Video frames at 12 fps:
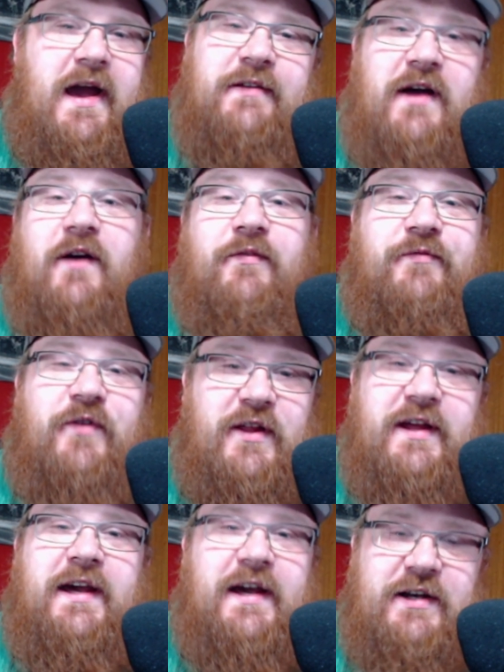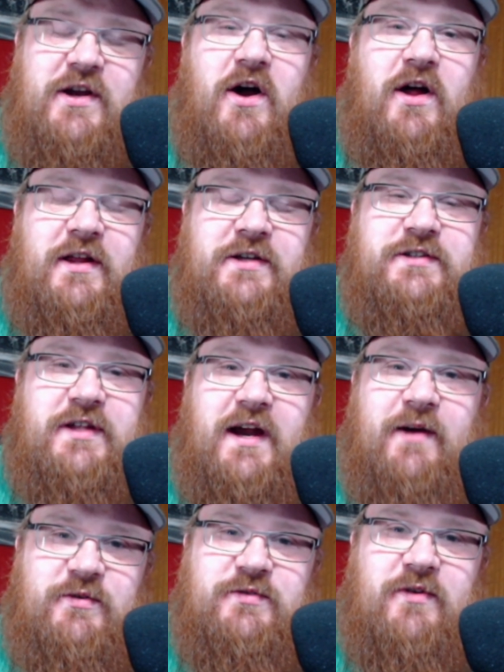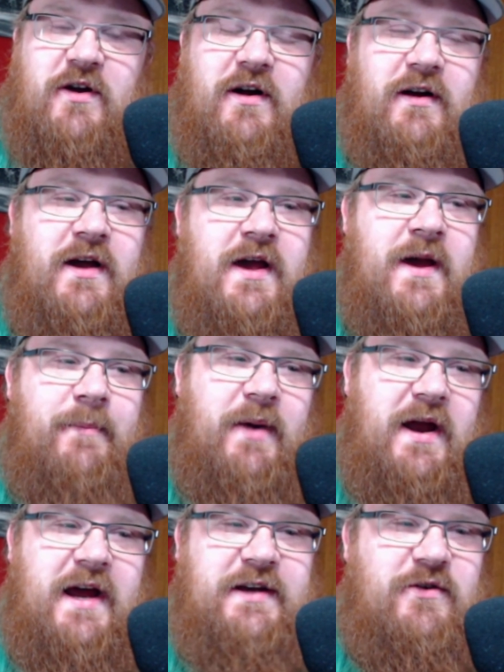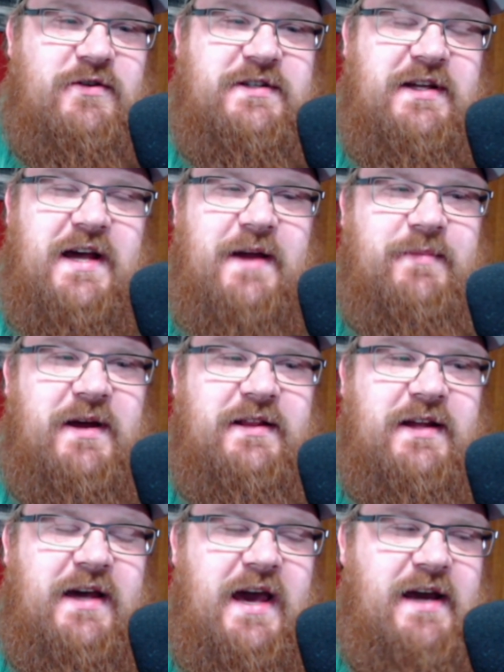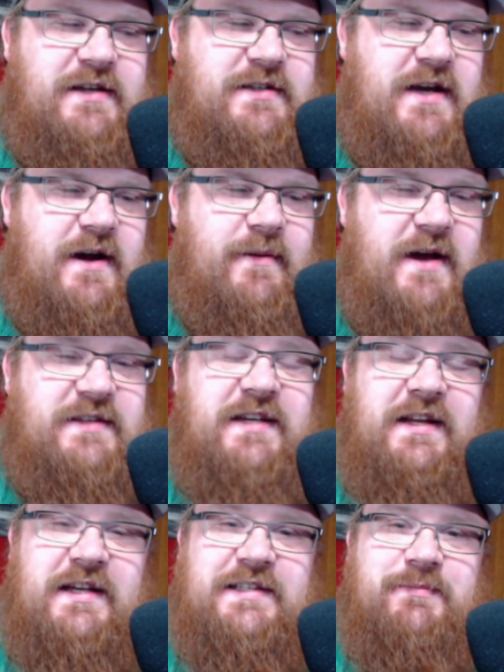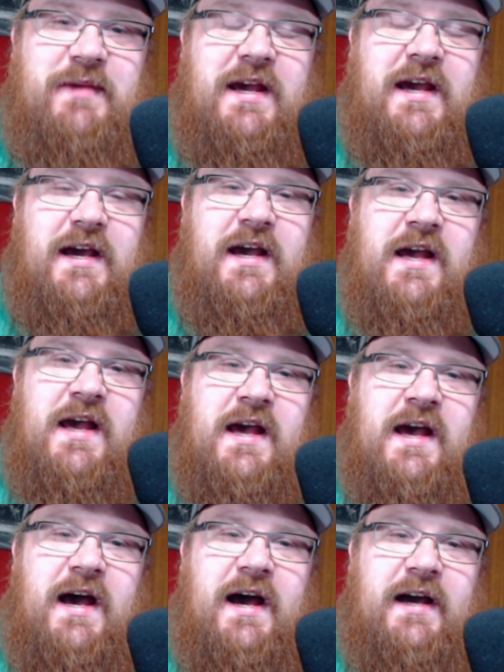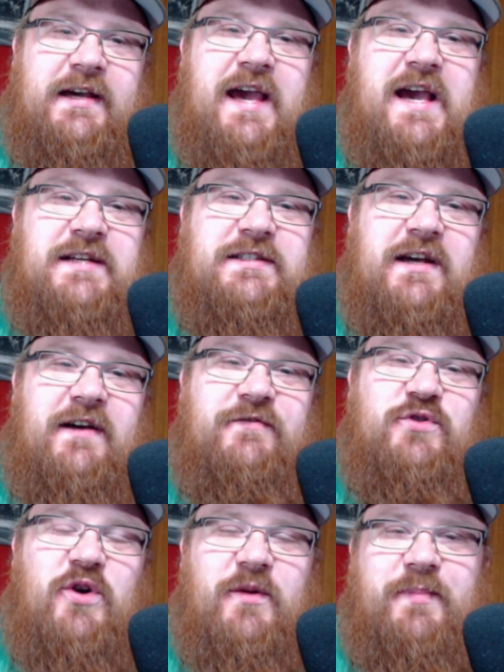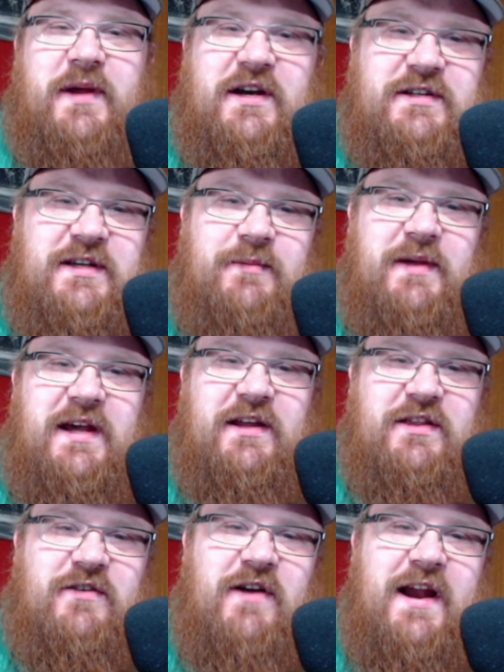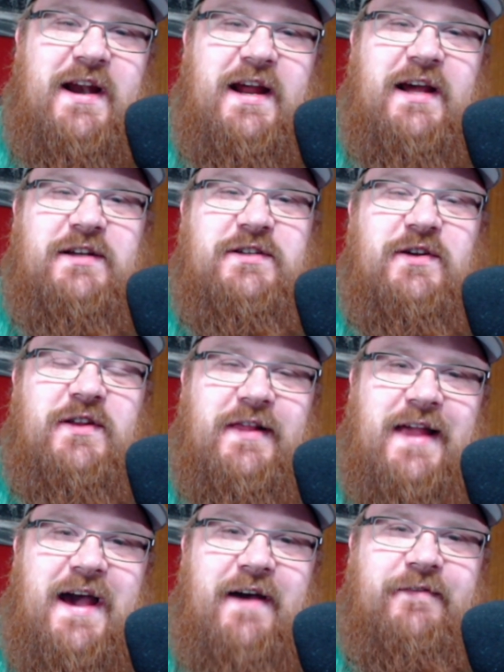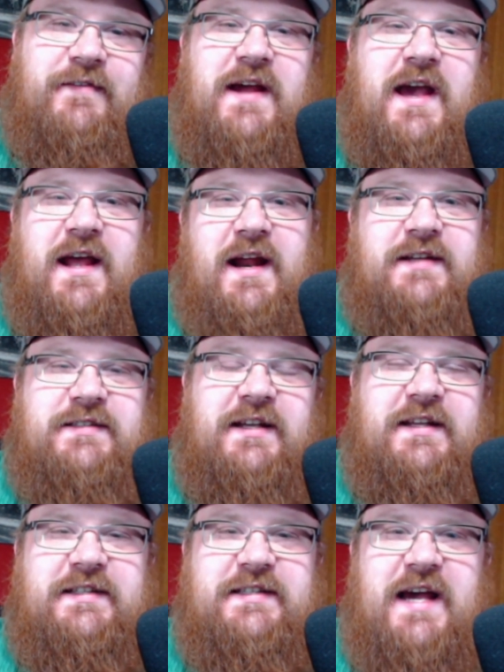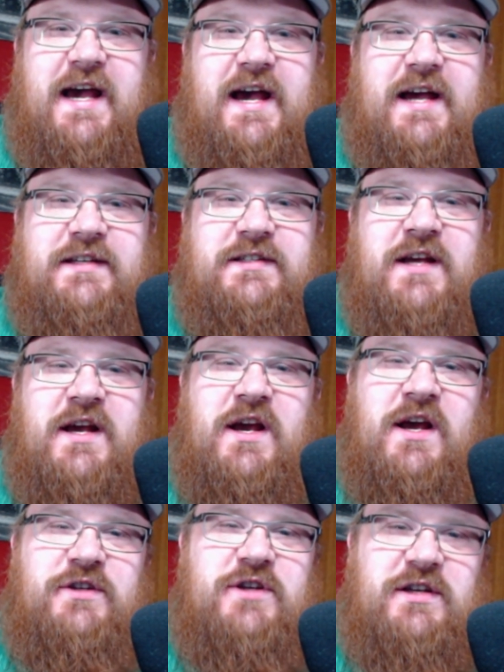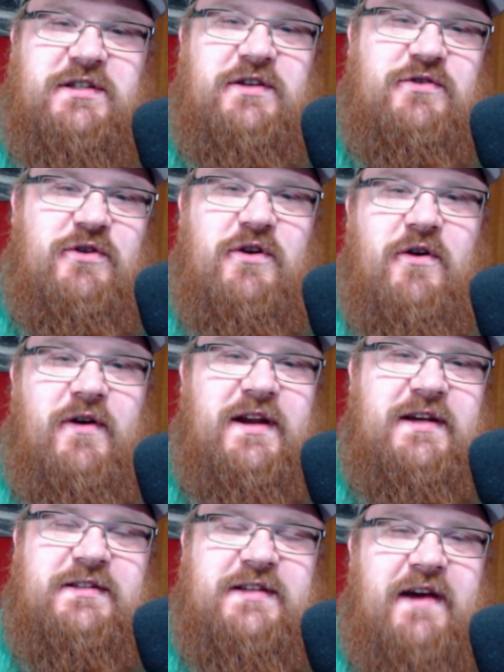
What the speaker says: I'll fully acknowledge that I was wrong, but I don't see that being the case. I see this being case of Jordan Peterson being threatening to the left, and I see this as Justin Trudeau and his